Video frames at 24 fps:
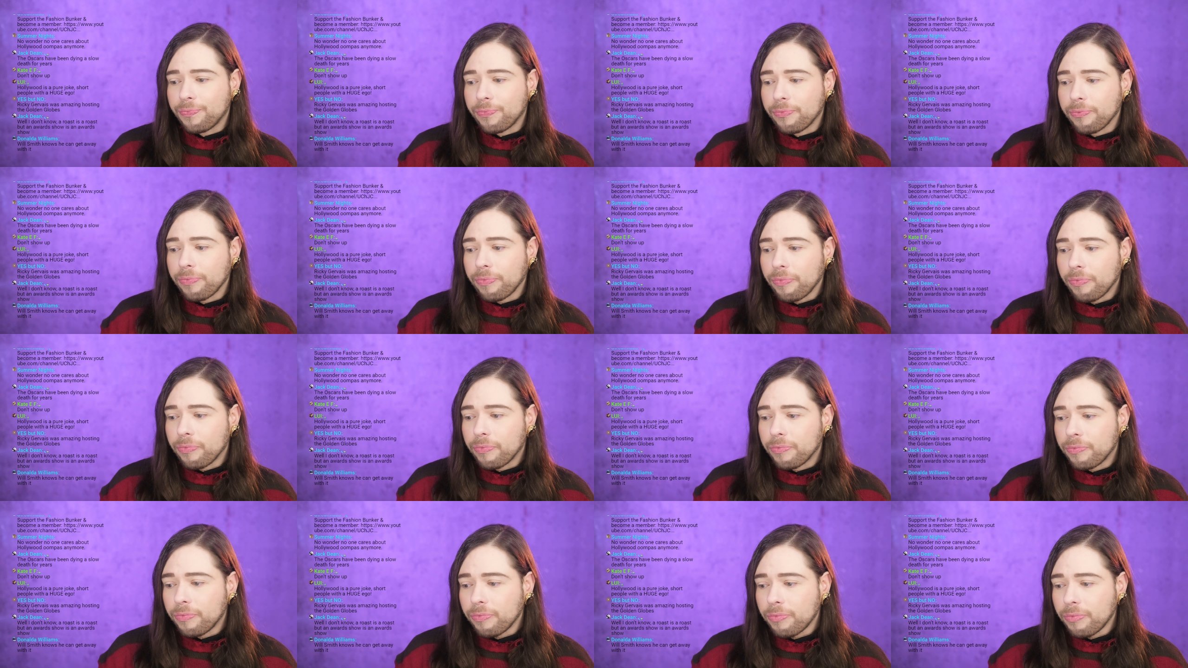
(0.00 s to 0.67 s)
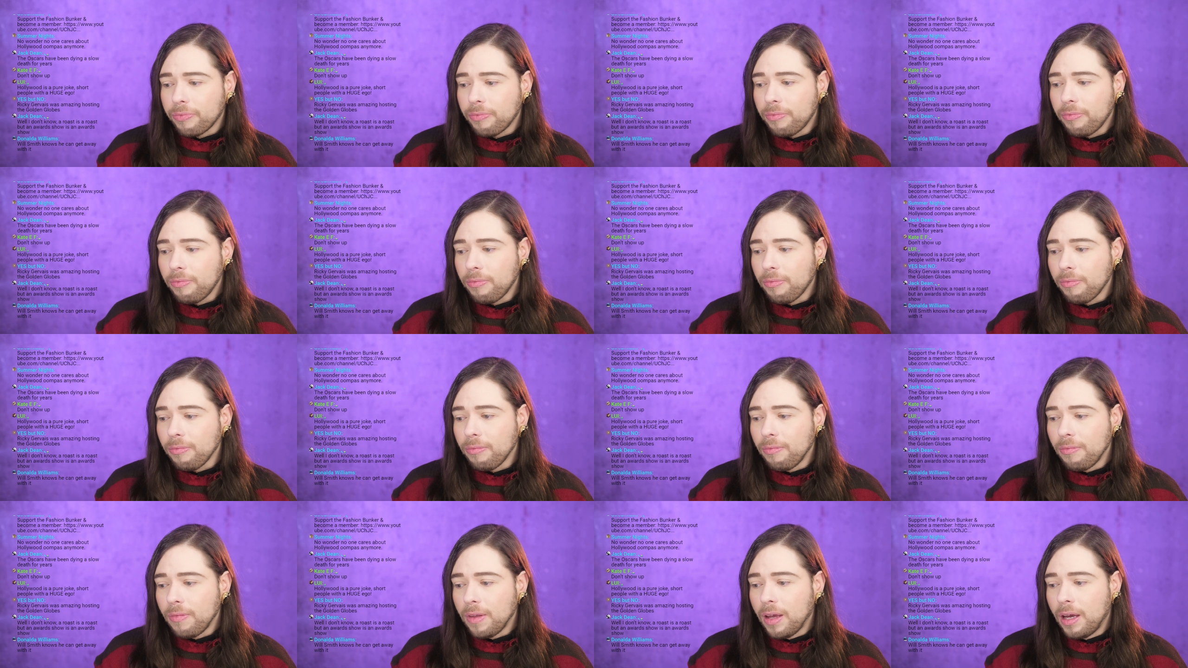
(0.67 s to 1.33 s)

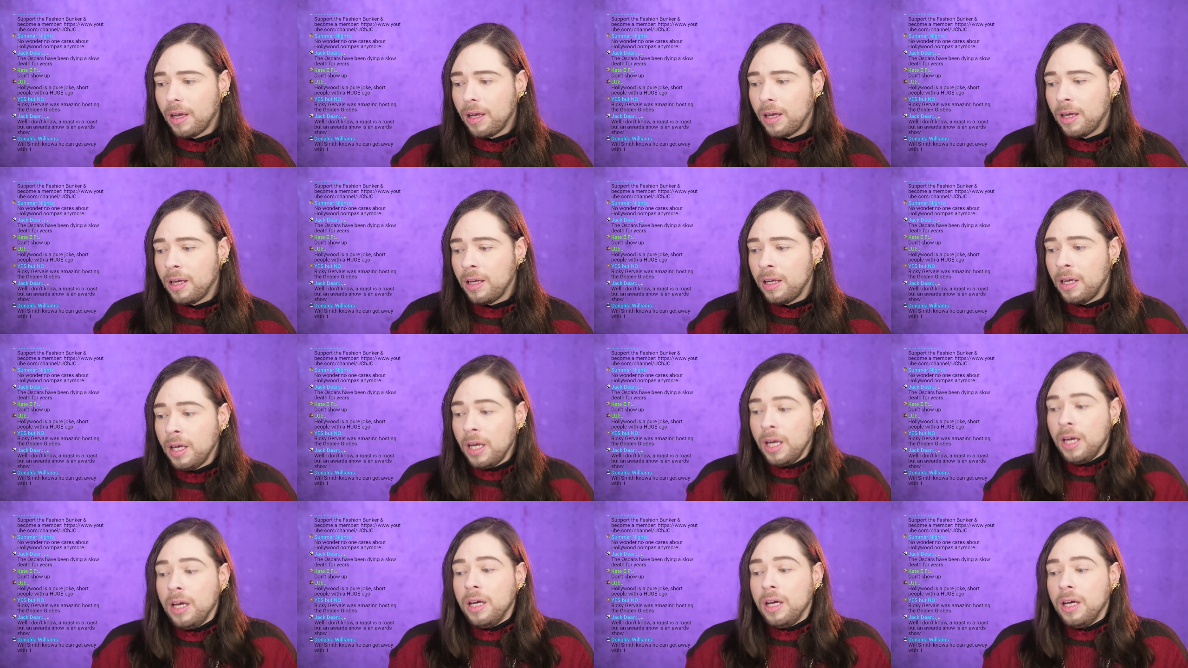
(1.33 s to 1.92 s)
(no one is talking)